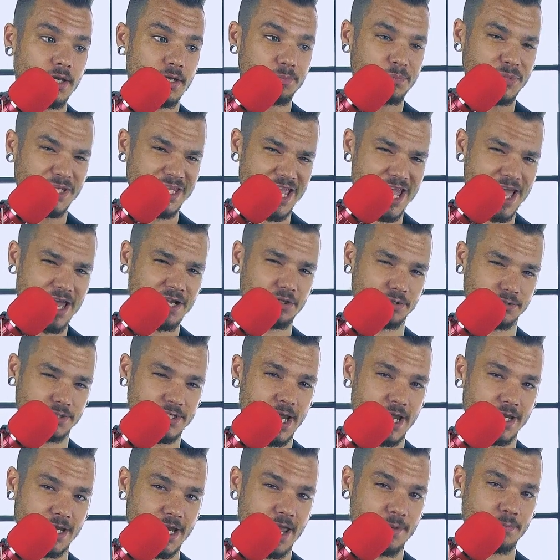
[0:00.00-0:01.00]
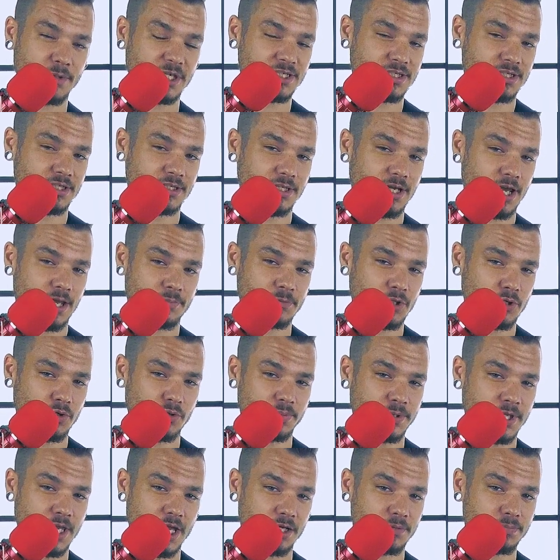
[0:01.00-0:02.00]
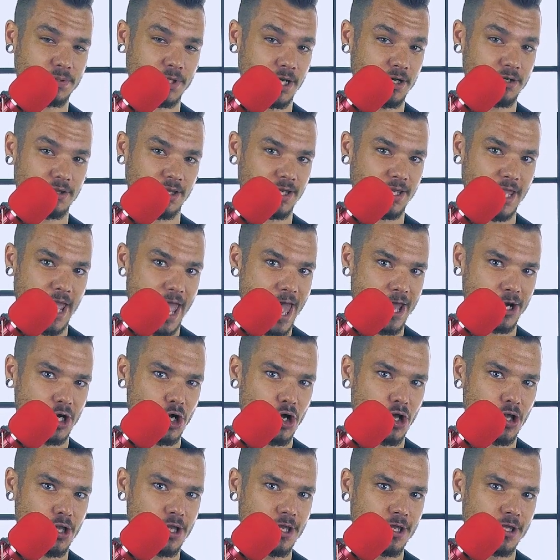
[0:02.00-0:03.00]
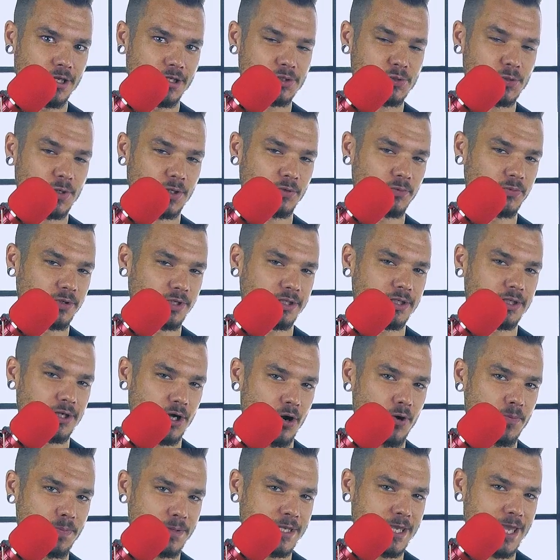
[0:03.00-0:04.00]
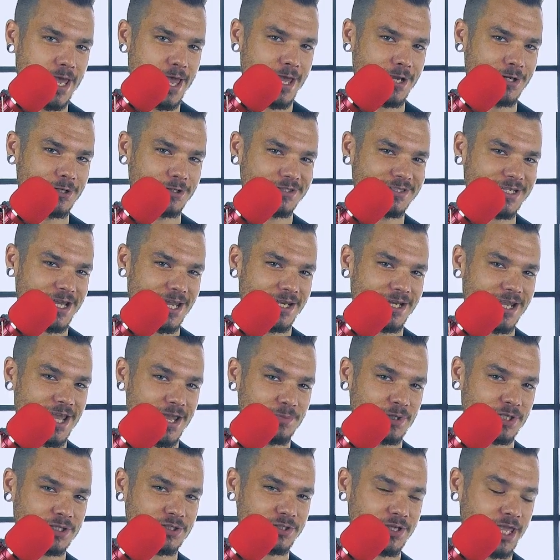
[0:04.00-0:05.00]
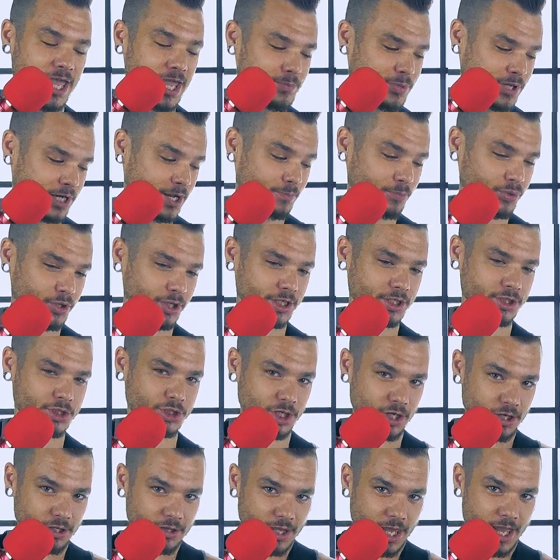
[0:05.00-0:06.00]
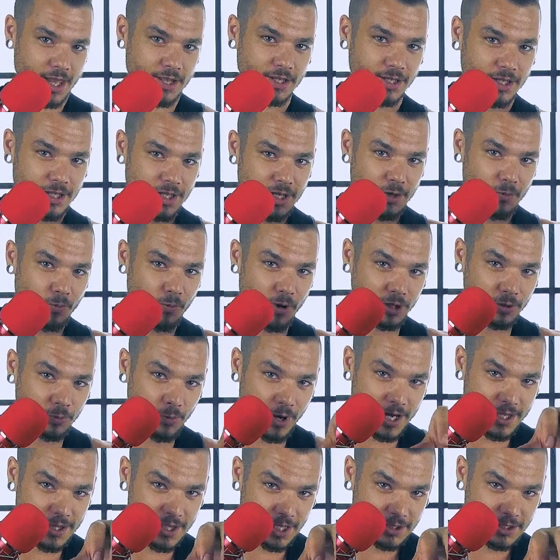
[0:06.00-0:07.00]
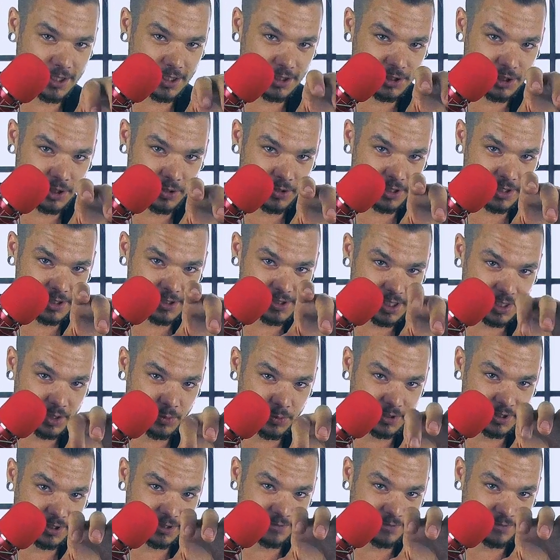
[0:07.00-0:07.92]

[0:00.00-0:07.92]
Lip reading: piano dynamics, and I'm no piano player like at all, so I don't really know piano dynamics, okay, but I'm pretty sure that one way that they do it is like with their